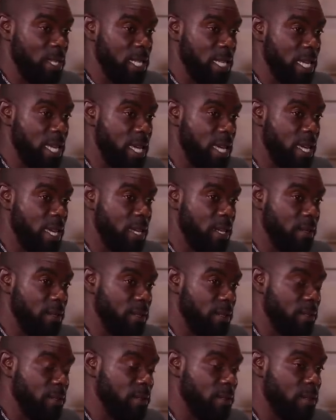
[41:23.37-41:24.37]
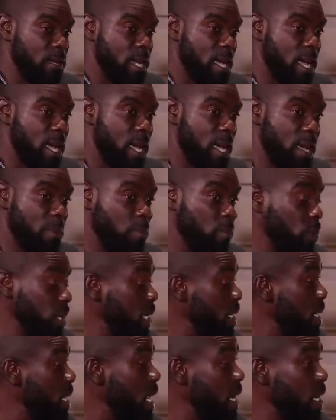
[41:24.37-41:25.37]
yeah, um, we
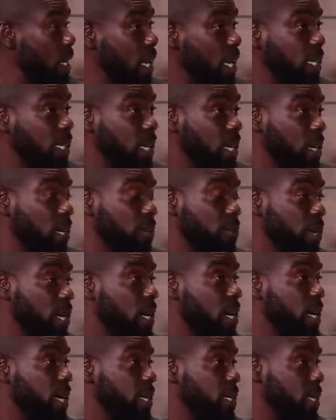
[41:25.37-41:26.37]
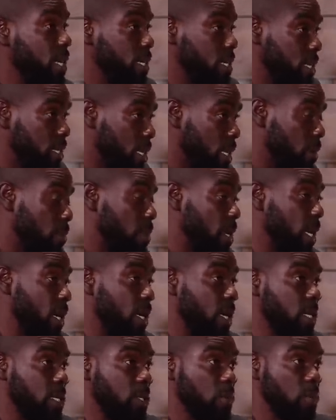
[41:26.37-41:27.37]
did a lot of recording at Cell
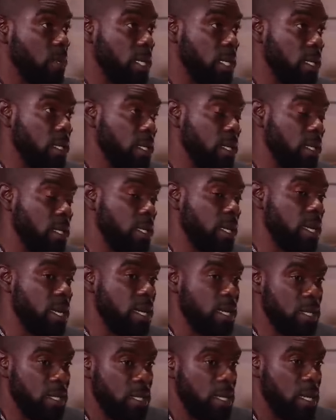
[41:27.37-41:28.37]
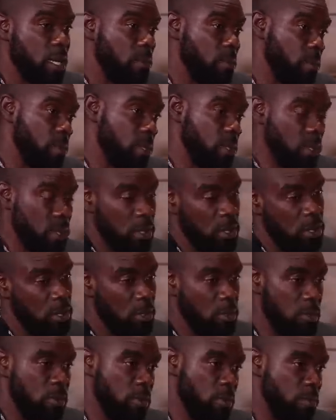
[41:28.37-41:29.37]
Block as well. Mm. You understand me?
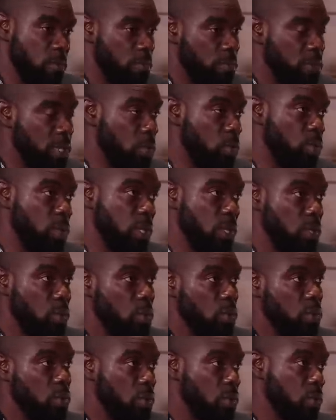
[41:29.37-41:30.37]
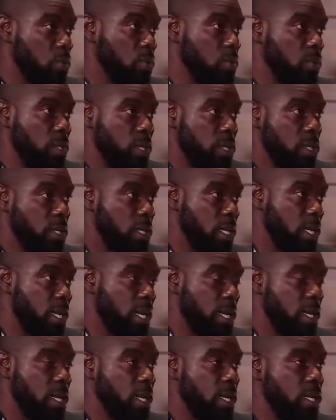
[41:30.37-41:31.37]
So between two studios oh,
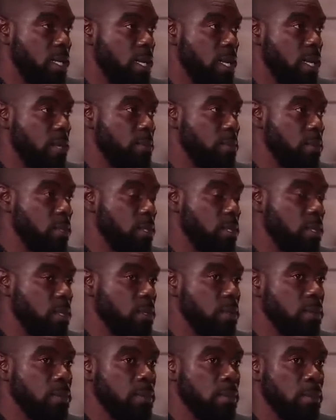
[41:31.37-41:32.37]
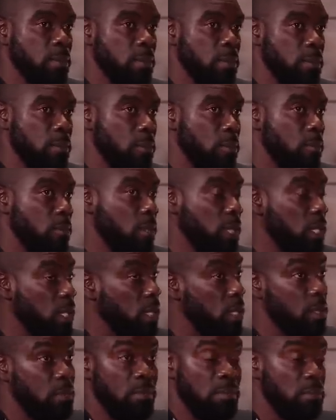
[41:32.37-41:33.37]
okay. at that time. So we
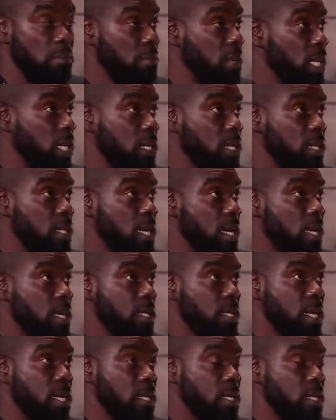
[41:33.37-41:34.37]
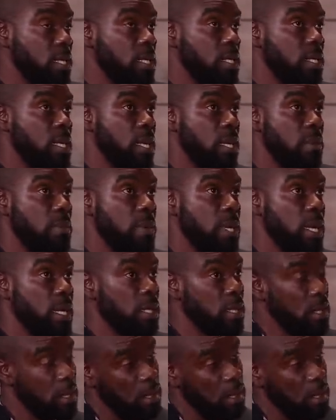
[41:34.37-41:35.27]
did many songs at Cell Block.